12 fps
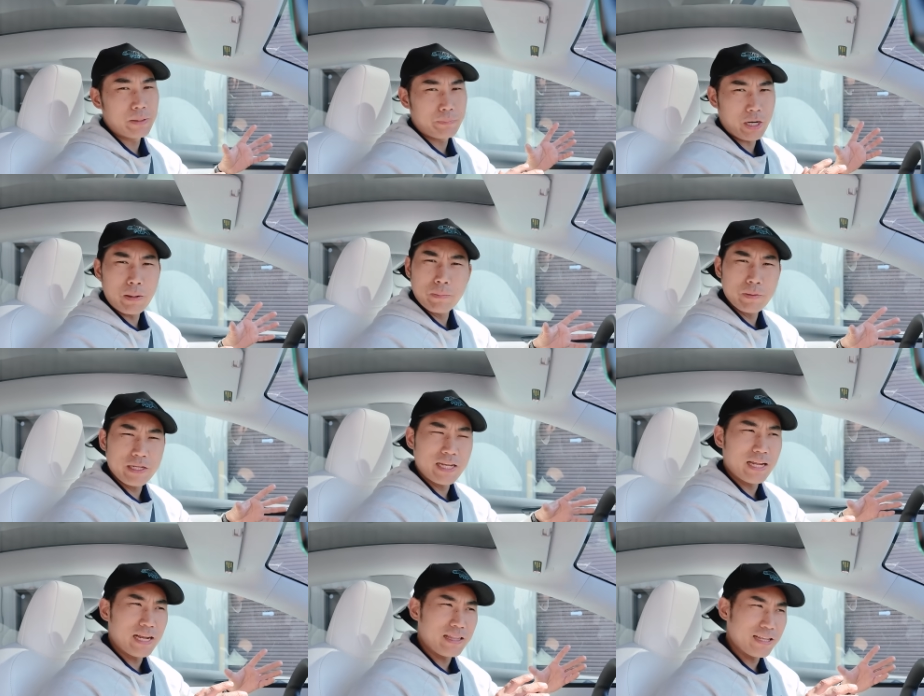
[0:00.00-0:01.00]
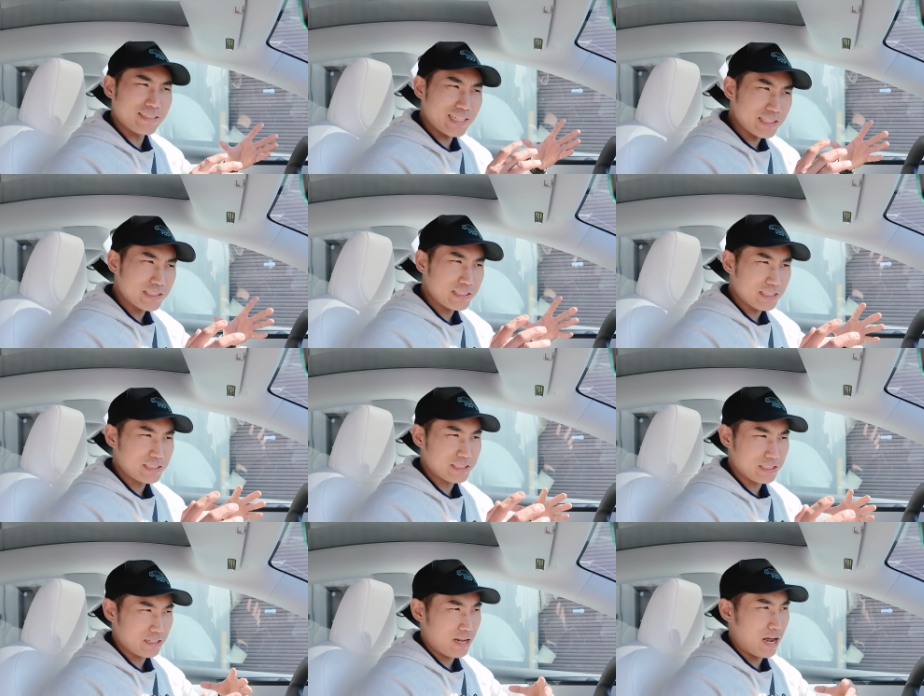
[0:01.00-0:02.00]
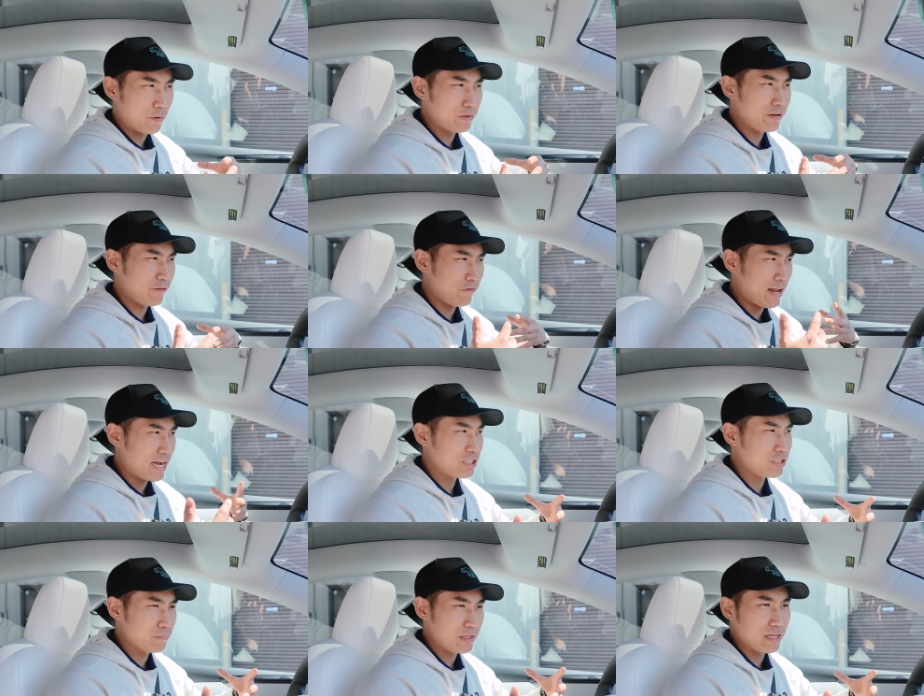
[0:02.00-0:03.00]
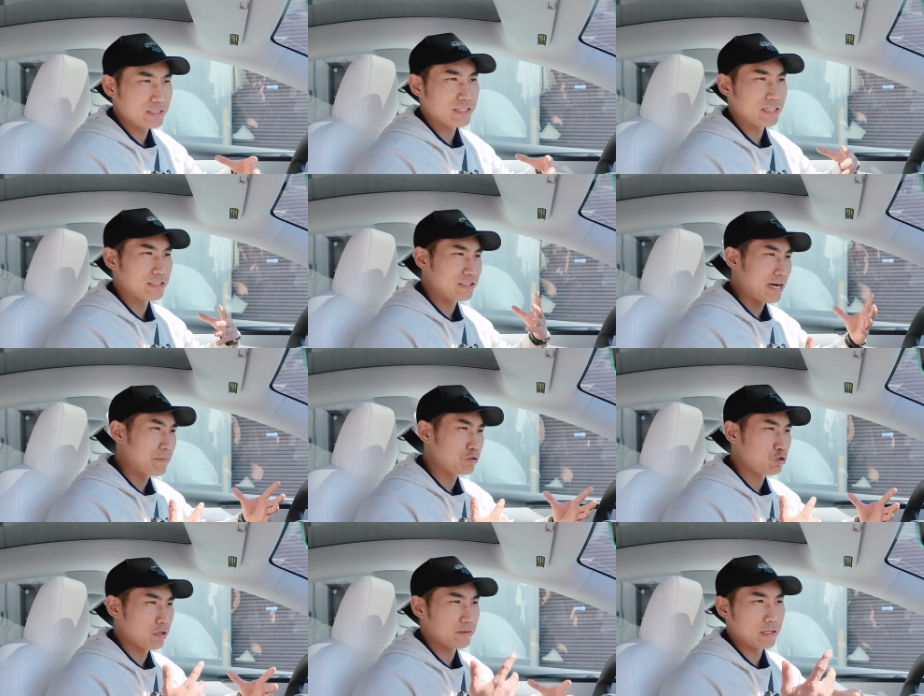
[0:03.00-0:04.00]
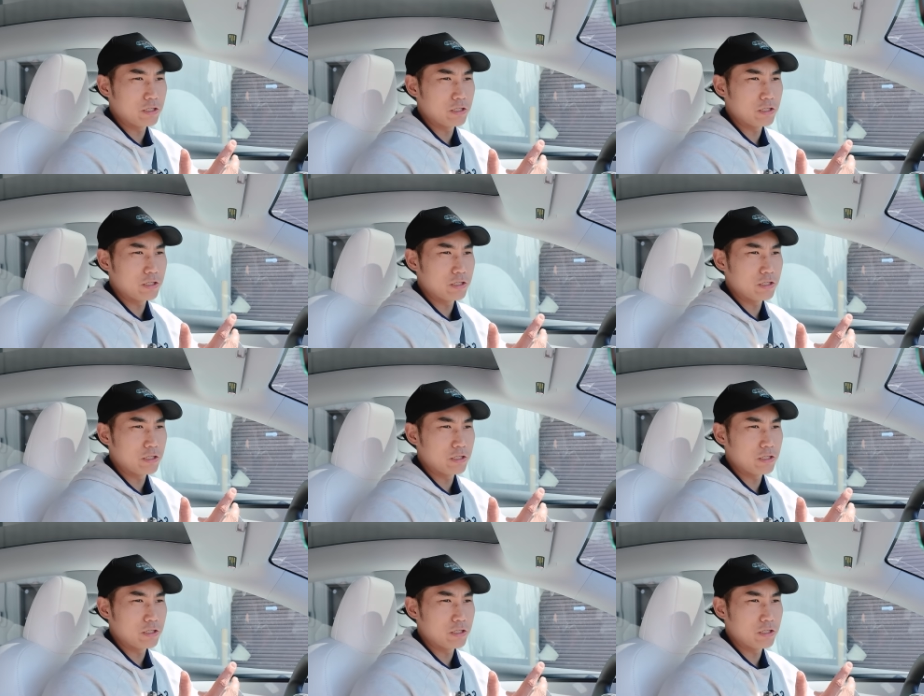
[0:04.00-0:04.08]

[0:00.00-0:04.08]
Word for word: Probably, and I think Tesla does this a lot with their flagship things like a Cybertruck.